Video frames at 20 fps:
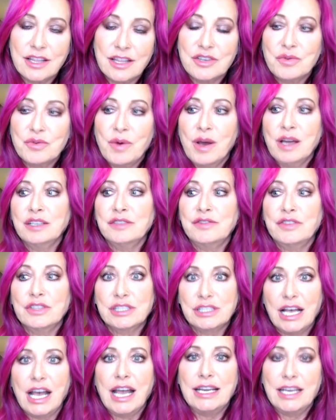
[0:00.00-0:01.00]
And the
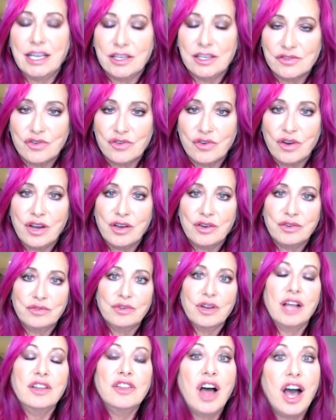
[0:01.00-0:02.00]
Dwanderful side has
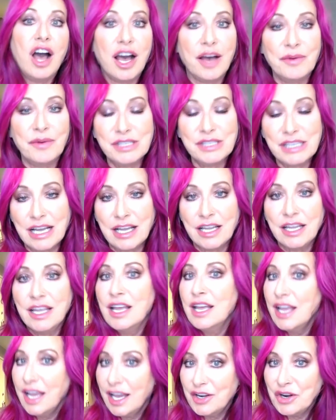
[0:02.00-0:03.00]
grown a lot, which I
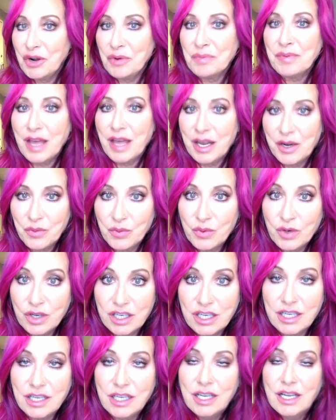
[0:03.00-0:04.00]
had hoped that it
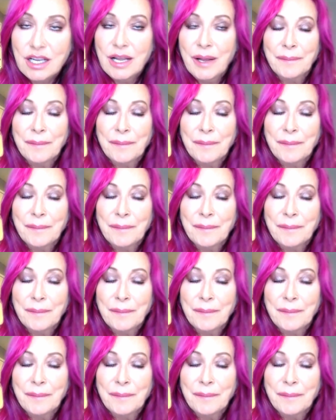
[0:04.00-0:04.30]
would.